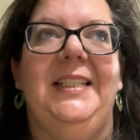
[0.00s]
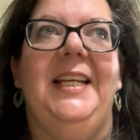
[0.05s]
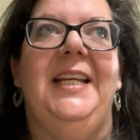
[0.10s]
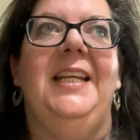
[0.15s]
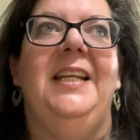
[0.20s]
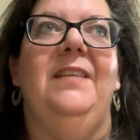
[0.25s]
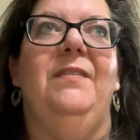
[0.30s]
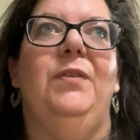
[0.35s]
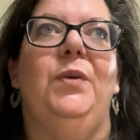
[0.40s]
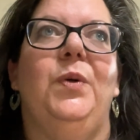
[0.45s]

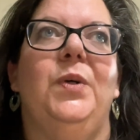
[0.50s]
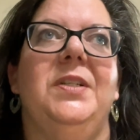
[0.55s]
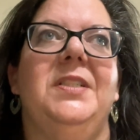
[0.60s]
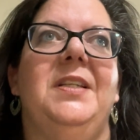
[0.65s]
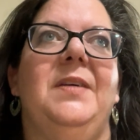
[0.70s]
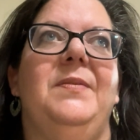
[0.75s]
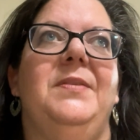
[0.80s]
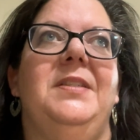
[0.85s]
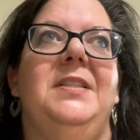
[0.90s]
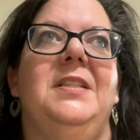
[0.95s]
and of course I
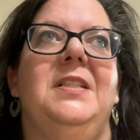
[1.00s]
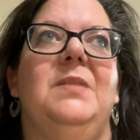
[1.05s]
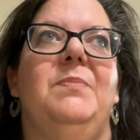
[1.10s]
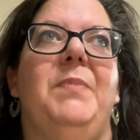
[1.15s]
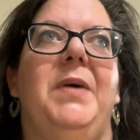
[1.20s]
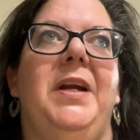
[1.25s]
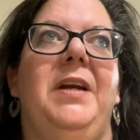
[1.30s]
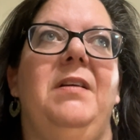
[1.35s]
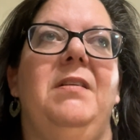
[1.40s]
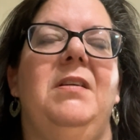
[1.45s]
was
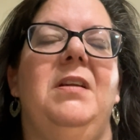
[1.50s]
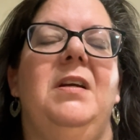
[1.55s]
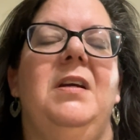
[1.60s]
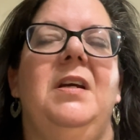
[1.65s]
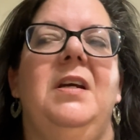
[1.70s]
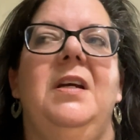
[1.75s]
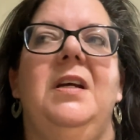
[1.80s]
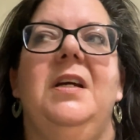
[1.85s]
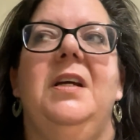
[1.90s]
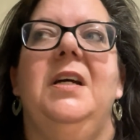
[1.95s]
inspired.
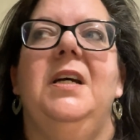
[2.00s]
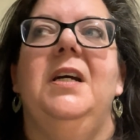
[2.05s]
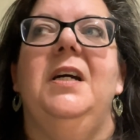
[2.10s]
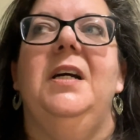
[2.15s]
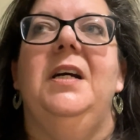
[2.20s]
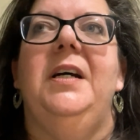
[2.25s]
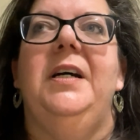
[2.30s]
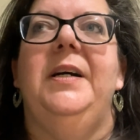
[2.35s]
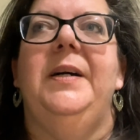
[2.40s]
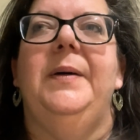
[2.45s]

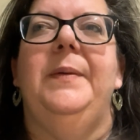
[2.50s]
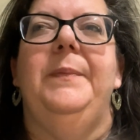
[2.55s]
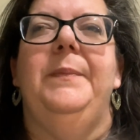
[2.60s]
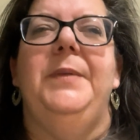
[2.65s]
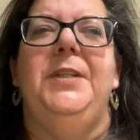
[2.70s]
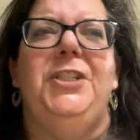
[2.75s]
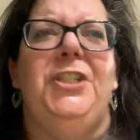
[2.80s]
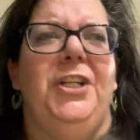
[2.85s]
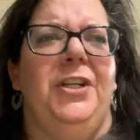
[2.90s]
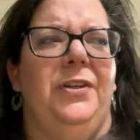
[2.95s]

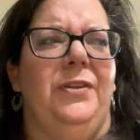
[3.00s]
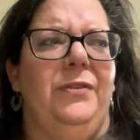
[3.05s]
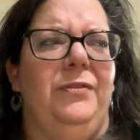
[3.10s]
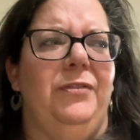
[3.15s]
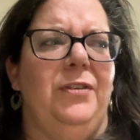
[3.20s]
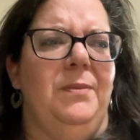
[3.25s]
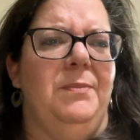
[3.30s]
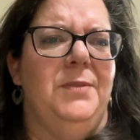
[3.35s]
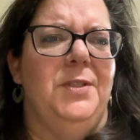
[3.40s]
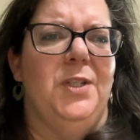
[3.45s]
Michelle
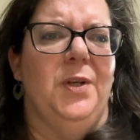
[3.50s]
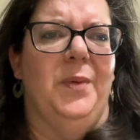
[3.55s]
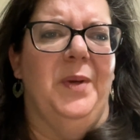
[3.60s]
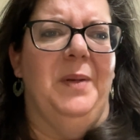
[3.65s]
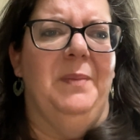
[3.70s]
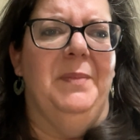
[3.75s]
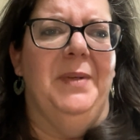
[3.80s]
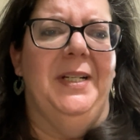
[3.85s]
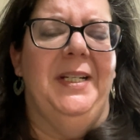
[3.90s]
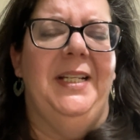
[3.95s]
from Sewing
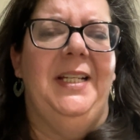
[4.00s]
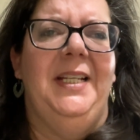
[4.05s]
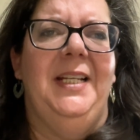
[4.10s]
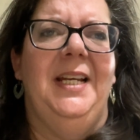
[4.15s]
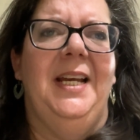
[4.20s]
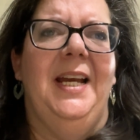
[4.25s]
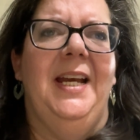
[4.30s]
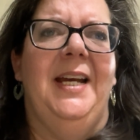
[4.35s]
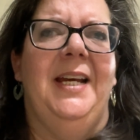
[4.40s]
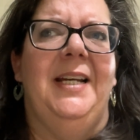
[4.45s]
Bunny
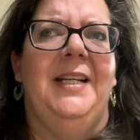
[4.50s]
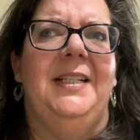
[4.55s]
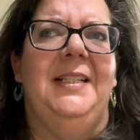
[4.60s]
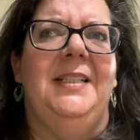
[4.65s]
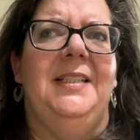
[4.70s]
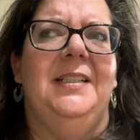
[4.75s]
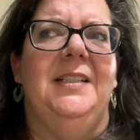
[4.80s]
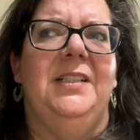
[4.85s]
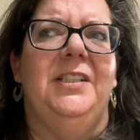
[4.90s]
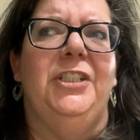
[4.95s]
had
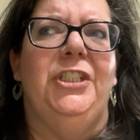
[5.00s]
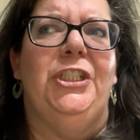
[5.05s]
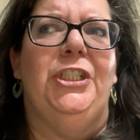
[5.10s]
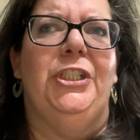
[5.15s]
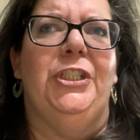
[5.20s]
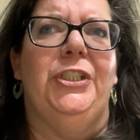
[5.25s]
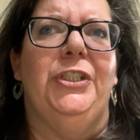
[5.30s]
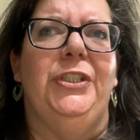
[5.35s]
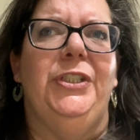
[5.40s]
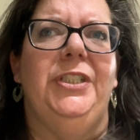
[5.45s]
a
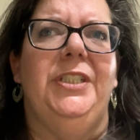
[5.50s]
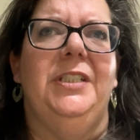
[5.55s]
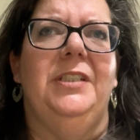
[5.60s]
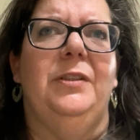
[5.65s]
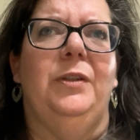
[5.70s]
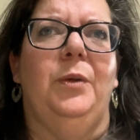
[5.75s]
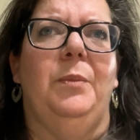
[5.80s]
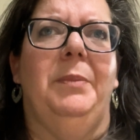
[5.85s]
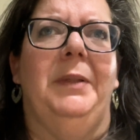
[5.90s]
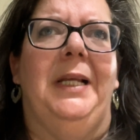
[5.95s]
shirt
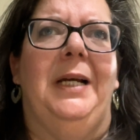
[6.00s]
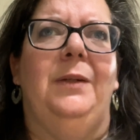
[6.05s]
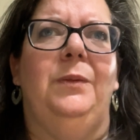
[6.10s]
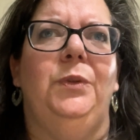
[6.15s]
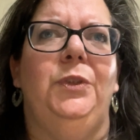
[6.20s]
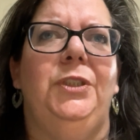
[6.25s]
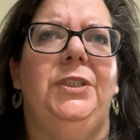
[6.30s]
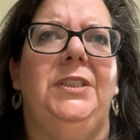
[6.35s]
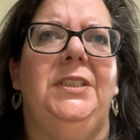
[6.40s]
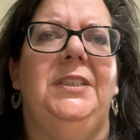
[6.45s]
or a
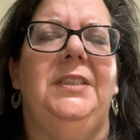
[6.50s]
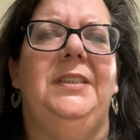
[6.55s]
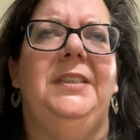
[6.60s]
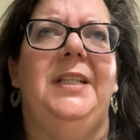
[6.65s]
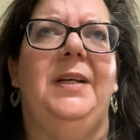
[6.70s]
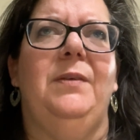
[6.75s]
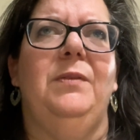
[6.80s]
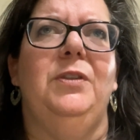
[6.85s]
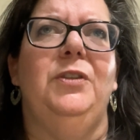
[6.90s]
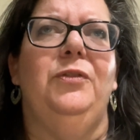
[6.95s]
blouse
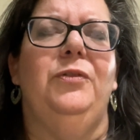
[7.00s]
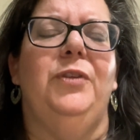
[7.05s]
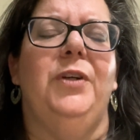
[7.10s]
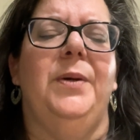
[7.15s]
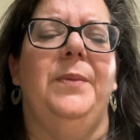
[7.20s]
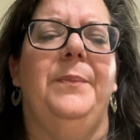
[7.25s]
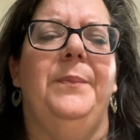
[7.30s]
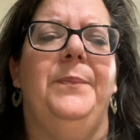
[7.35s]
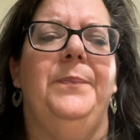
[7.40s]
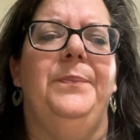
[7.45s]
that was
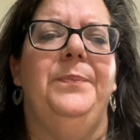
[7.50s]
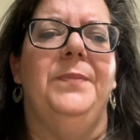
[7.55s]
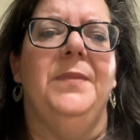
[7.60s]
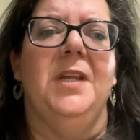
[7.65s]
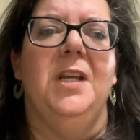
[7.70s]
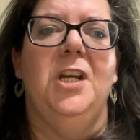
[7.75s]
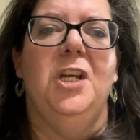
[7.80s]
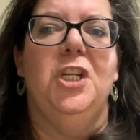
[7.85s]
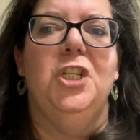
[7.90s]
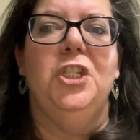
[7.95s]
from
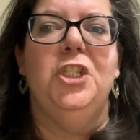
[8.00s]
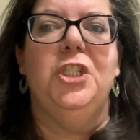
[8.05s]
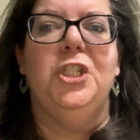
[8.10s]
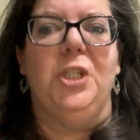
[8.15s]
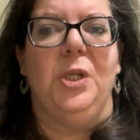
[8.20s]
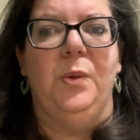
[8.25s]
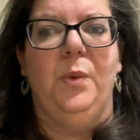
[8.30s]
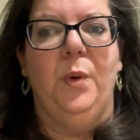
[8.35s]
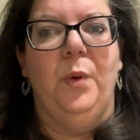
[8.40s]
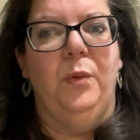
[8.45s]

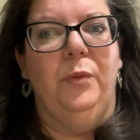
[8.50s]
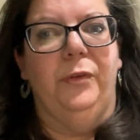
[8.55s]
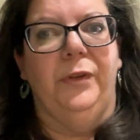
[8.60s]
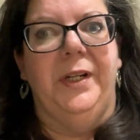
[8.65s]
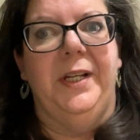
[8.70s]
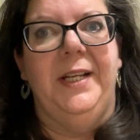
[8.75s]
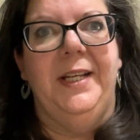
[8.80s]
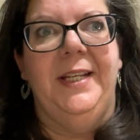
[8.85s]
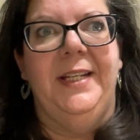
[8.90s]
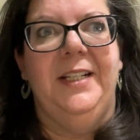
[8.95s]
Sew Over
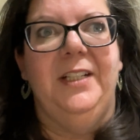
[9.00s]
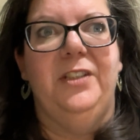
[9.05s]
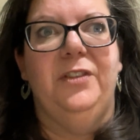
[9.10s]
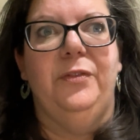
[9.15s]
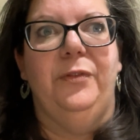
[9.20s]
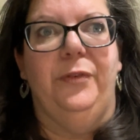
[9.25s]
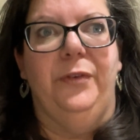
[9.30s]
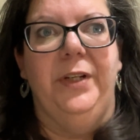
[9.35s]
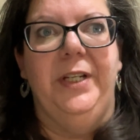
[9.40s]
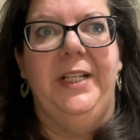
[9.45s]
It, and it's
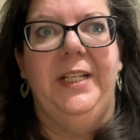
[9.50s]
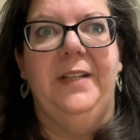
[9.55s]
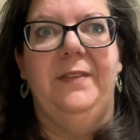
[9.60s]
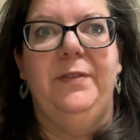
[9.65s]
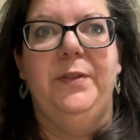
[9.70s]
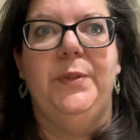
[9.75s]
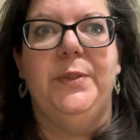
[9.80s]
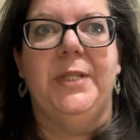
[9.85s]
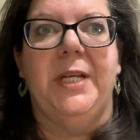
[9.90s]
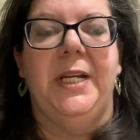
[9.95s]
free if
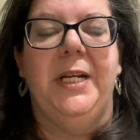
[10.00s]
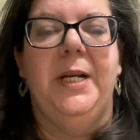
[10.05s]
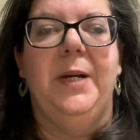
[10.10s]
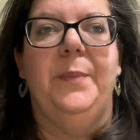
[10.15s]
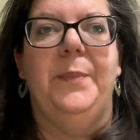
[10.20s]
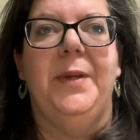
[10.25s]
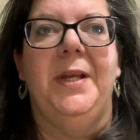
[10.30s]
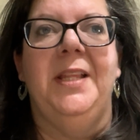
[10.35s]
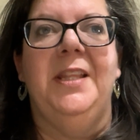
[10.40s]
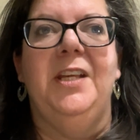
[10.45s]
you sign
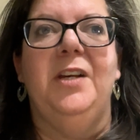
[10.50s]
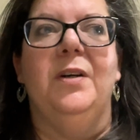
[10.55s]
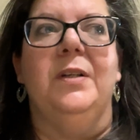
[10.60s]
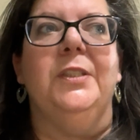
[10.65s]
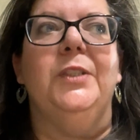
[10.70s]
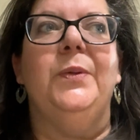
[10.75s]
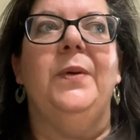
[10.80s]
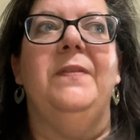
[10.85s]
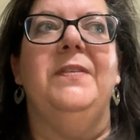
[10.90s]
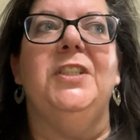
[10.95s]
up. And they
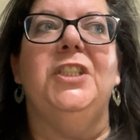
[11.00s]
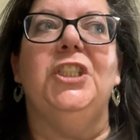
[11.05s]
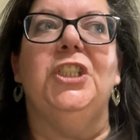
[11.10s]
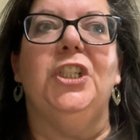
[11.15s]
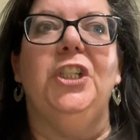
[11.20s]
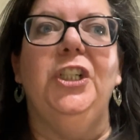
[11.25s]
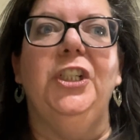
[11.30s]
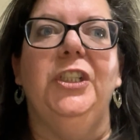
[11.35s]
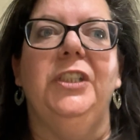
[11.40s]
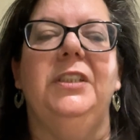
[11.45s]
also have a
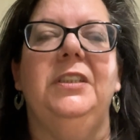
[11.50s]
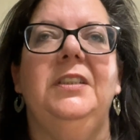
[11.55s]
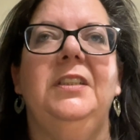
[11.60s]
skirt,